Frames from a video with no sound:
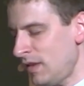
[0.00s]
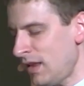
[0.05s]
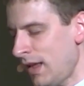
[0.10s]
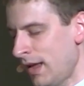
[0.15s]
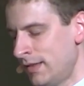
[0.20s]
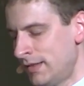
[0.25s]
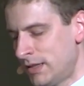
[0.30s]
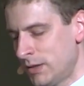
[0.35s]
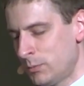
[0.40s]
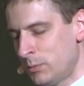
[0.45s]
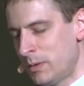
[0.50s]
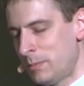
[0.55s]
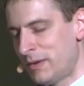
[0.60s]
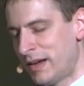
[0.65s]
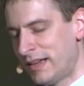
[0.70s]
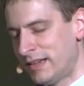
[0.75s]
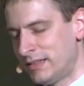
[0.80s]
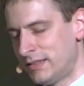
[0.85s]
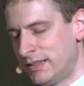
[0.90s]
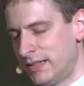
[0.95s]
and that we
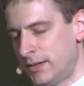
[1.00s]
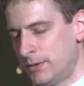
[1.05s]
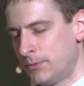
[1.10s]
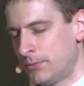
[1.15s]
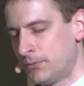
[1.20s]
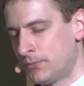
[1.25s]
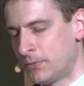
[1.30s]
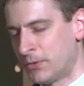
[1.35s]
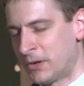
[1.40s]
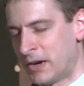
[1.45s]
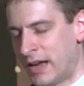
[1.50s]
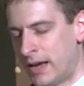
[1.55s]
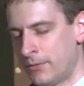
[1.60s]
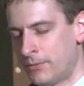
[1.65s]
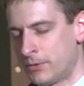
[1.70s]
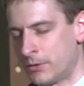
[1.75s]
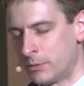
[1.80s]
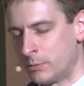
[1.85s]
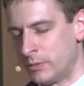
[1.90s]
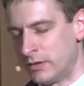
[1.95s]
might live
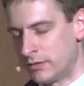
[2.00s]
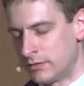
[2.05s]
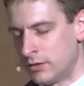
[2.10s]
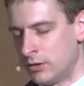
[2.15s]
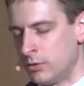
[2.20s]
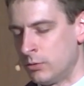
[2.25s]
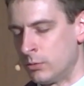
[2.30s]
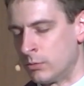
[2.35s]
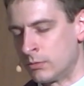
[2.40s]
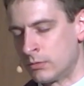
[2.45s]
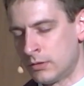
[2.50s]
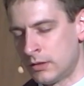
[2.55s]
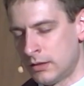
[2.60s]
forever with you